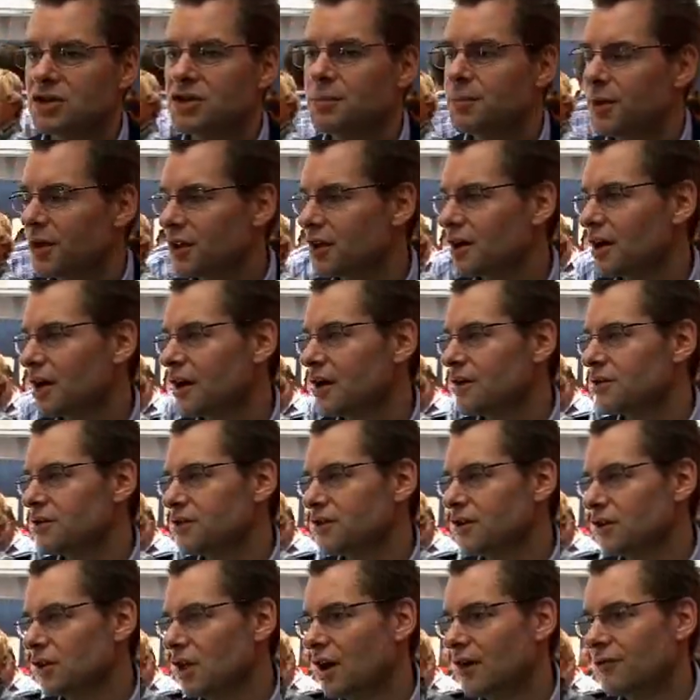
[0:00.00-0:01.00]
depending
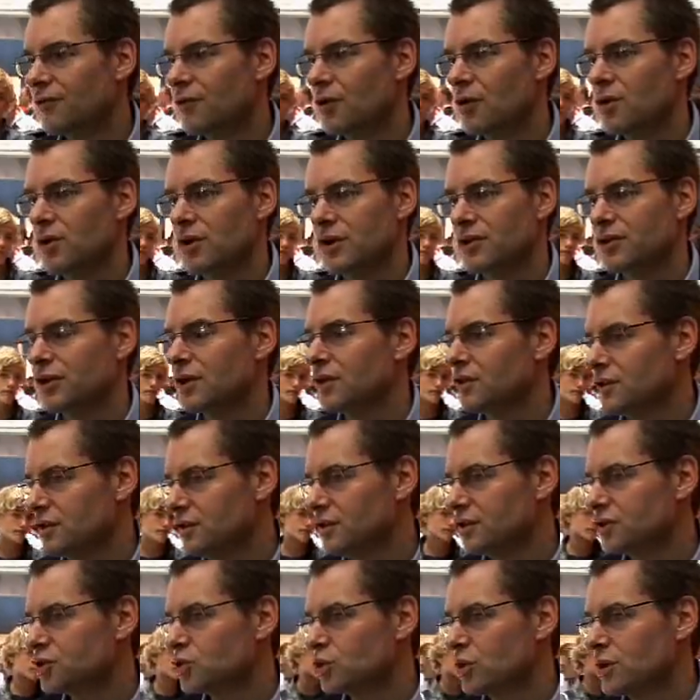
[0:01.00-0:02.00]
on the level and
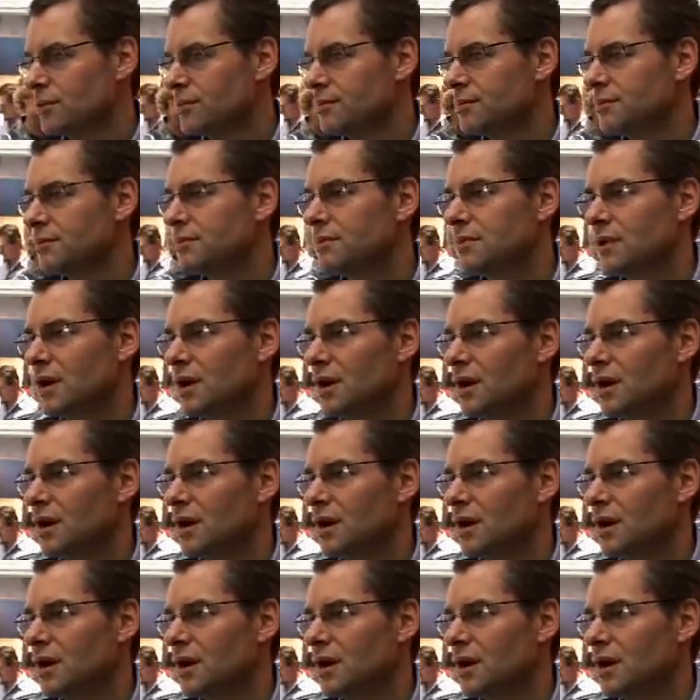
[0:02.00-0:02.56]
the trim,